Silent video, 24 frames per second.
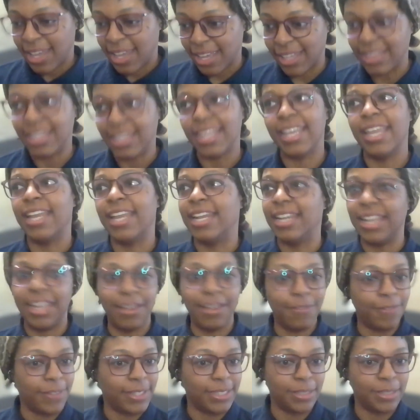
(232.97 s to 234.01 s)
And then
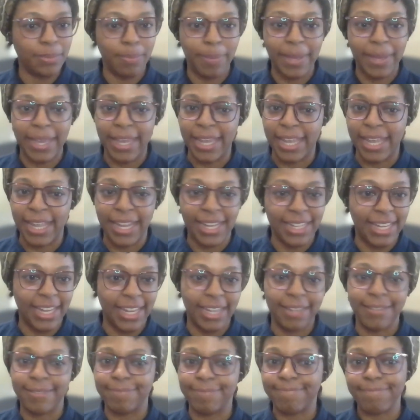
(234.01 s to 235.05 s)
if it's been
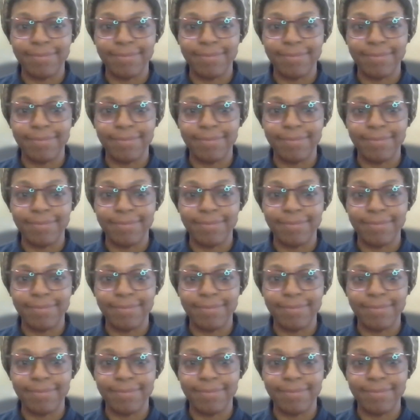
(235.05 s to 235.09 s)
like